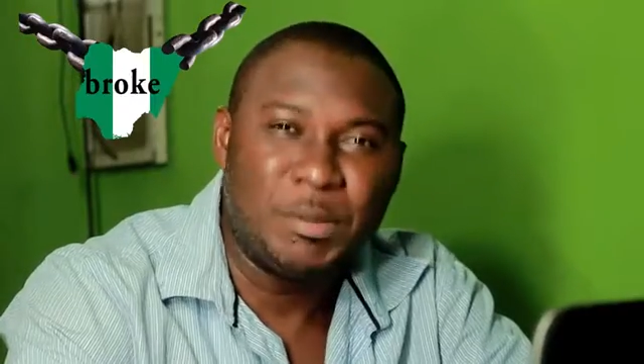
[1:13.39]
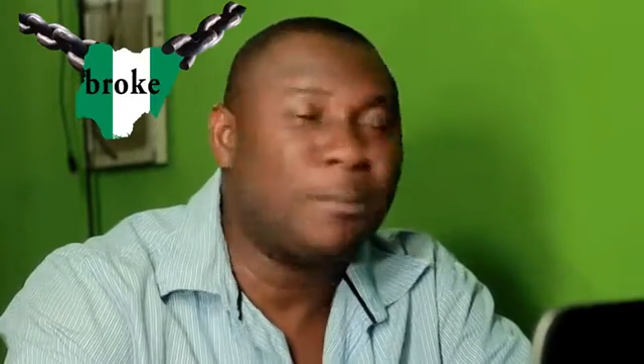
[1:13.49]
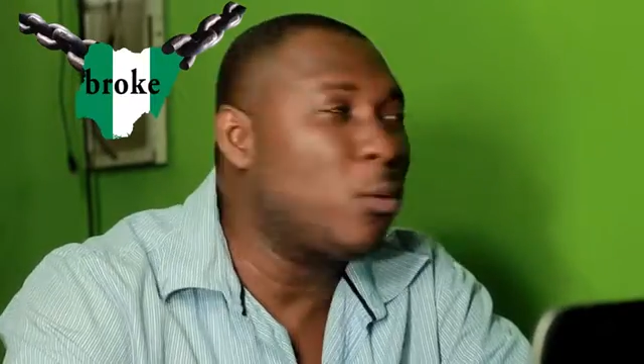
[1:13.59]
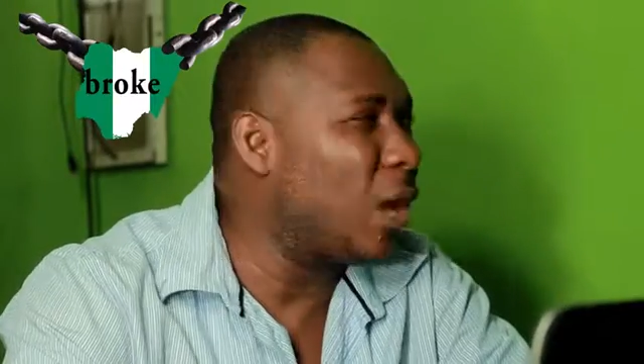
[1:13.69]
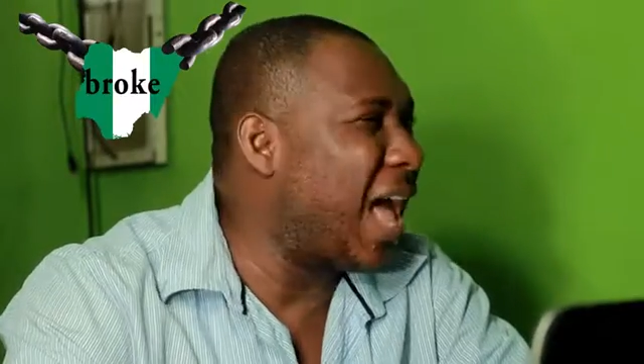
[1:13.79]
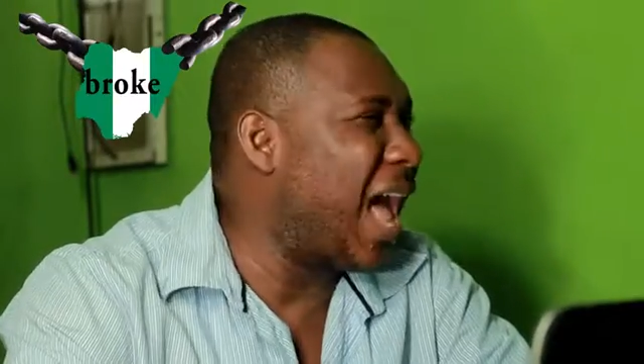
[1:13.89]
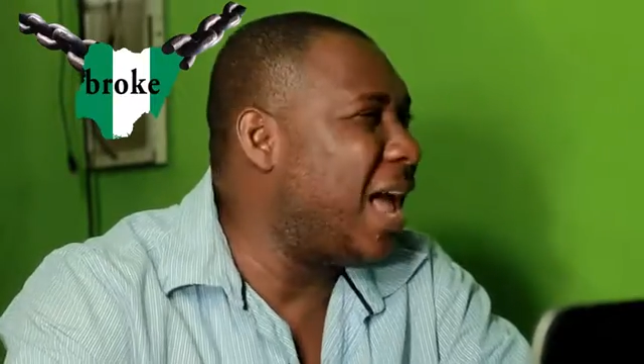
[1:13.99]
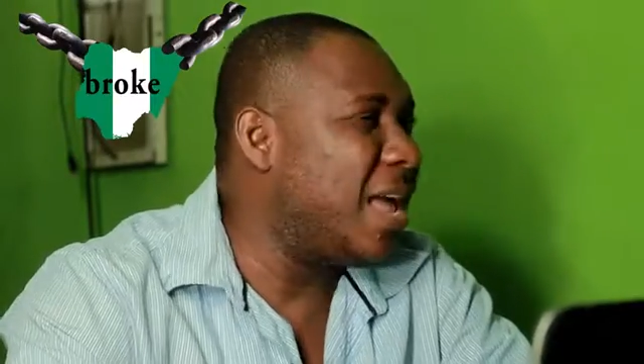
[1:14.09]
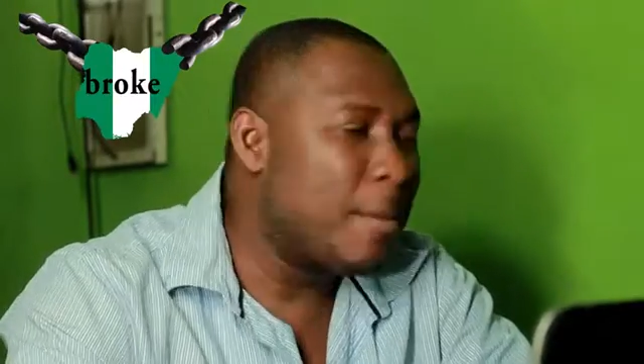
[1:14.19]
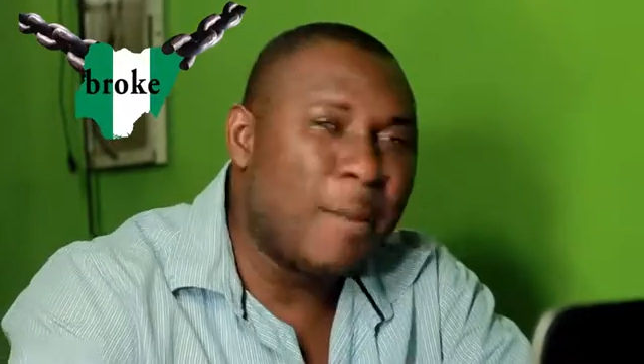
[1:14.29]
people
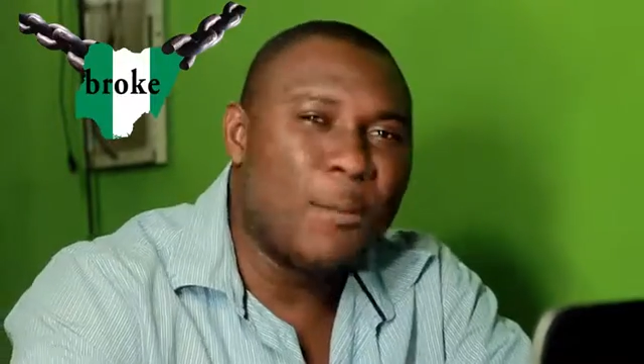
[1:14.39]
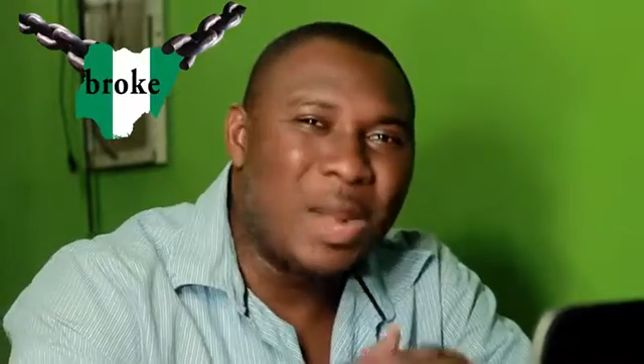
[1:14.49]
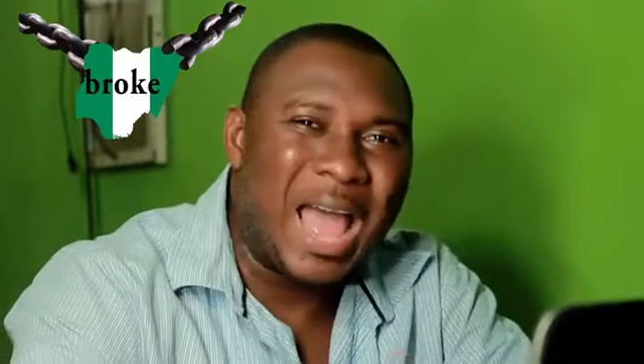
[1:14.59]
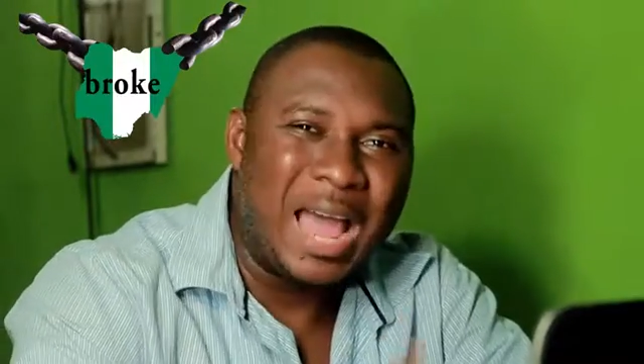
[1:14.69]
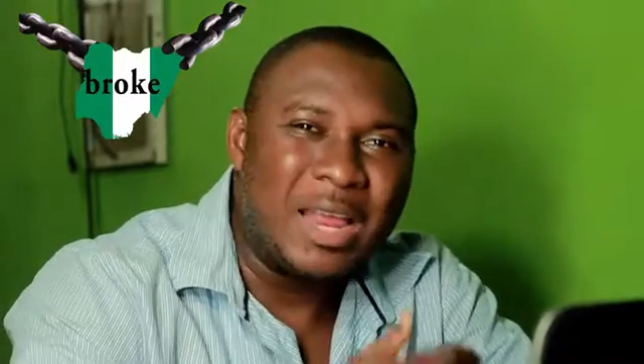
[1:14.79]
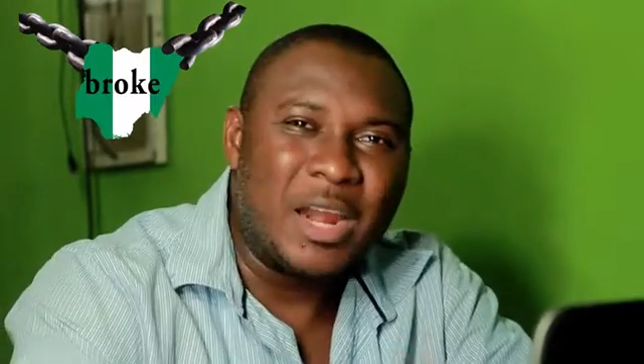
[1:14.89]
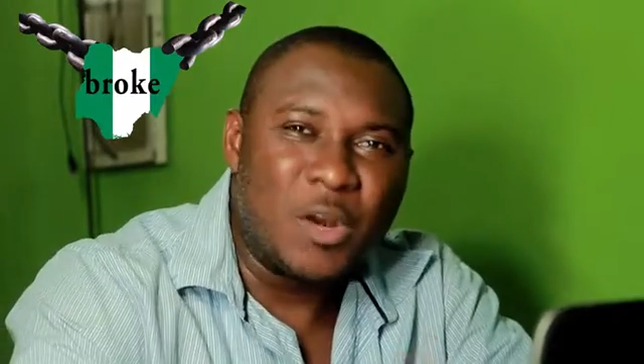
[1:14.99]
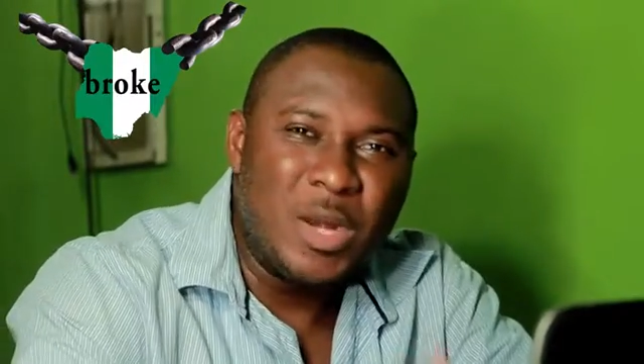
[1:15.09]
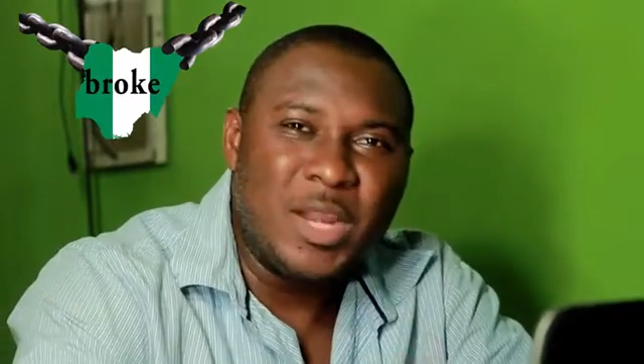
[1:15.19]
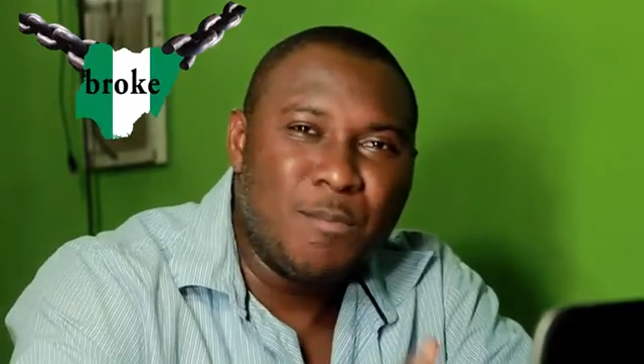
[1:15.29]
are
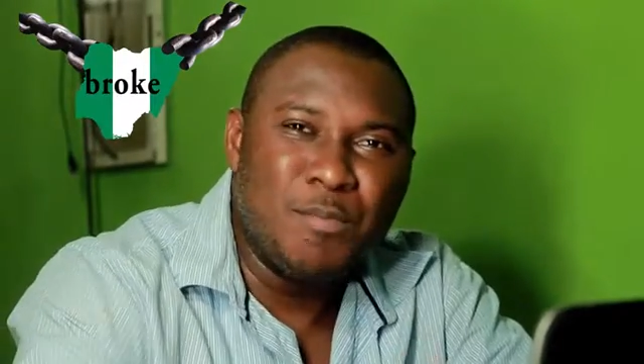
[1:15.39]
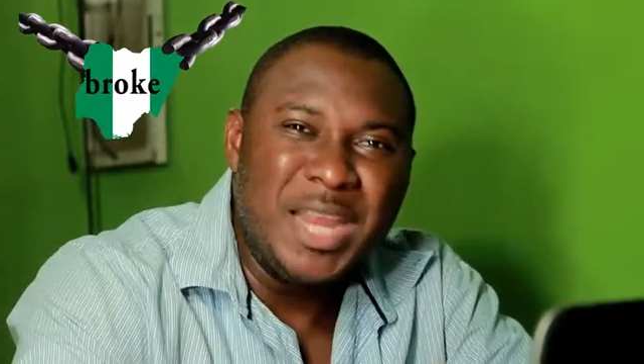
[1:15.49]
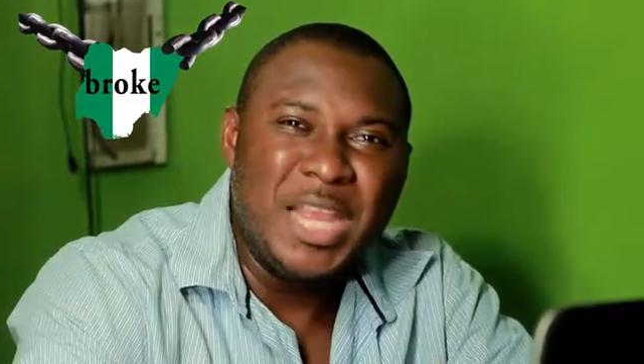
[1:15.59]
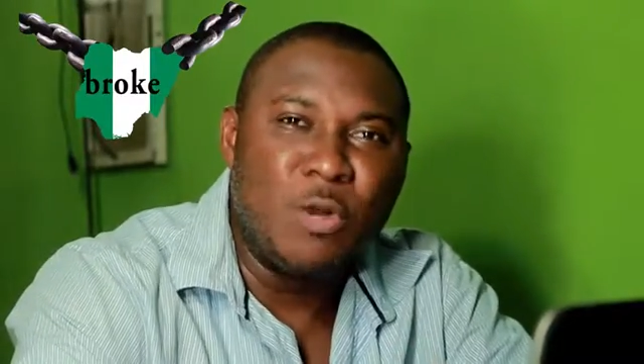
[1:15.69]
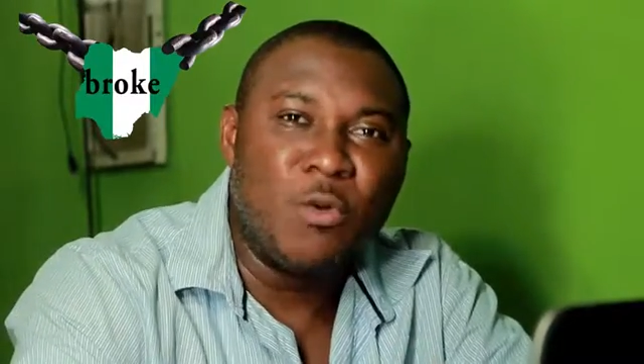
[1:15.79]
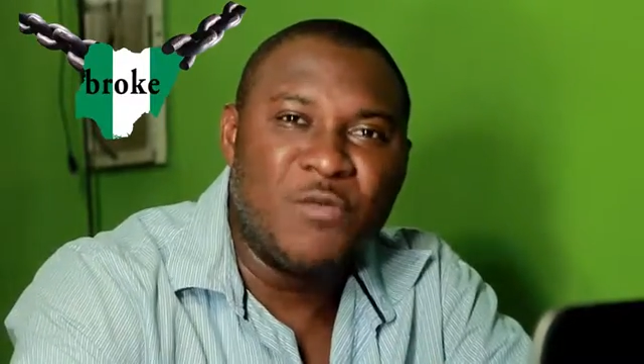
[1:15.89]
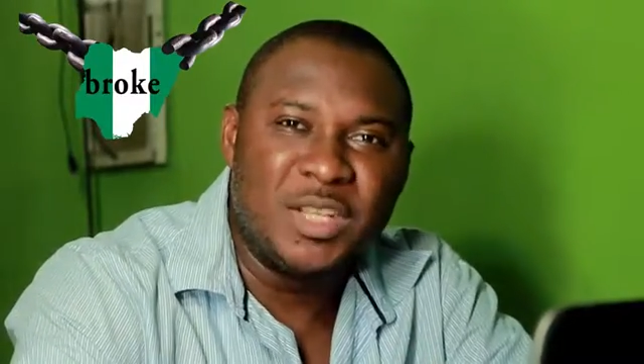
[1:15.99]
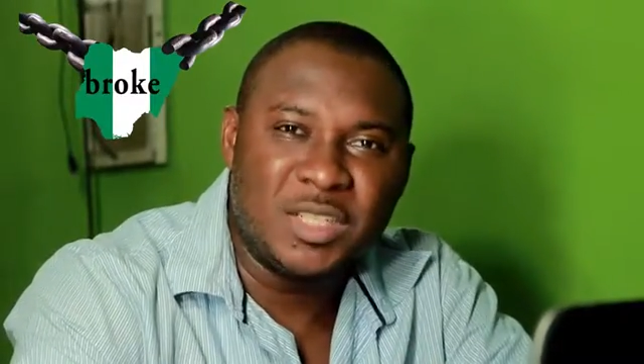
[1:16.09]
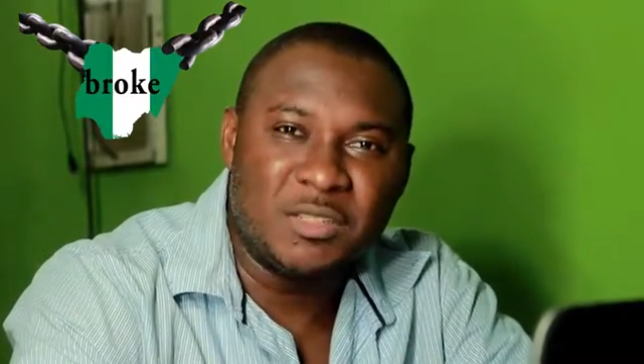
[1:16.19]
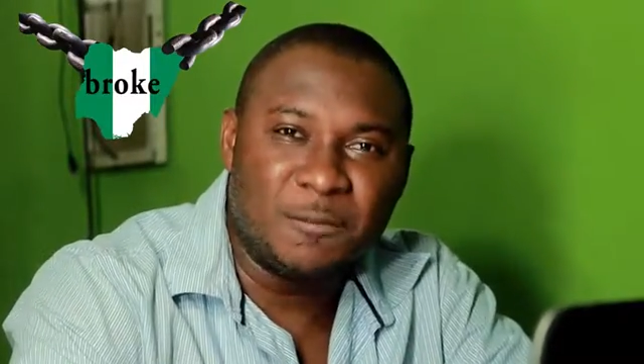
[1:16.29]
really being
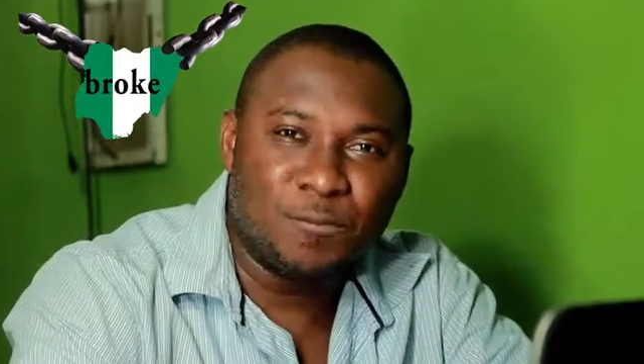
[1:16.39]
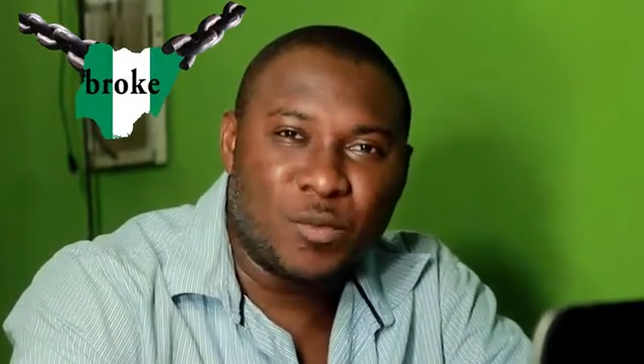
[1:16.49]
innovative,